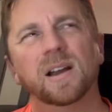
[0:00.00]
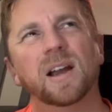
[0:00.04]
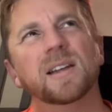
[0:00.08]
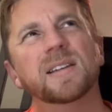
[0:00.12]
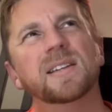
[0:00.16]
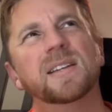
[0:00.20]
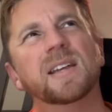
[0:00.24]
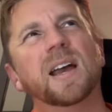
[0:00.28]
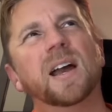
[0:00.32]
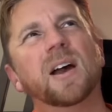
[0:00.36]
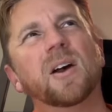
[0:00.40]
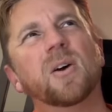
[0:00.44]

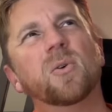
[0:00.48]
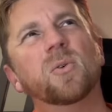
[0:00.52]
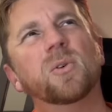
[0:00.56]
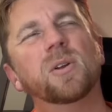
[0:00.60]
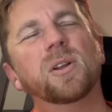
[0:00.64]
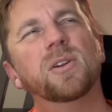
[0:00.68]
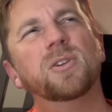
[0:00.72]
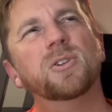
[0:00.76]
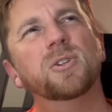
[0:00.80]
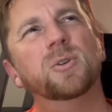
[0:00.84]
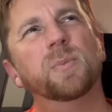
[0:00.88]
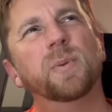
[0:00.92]
town
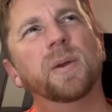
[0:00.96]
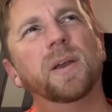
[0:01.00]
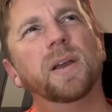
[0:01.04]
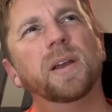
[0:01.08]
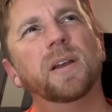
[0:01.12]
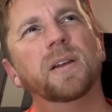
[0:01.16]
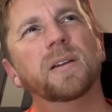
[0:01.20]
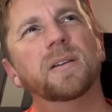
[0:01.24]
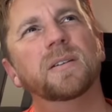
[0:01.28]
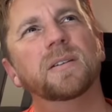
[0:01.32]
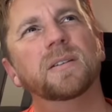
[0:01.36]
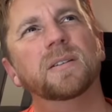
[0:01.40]
in
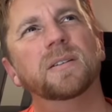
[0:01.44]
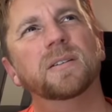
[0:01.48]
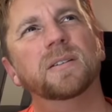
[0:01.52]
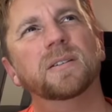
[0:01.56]
Japan.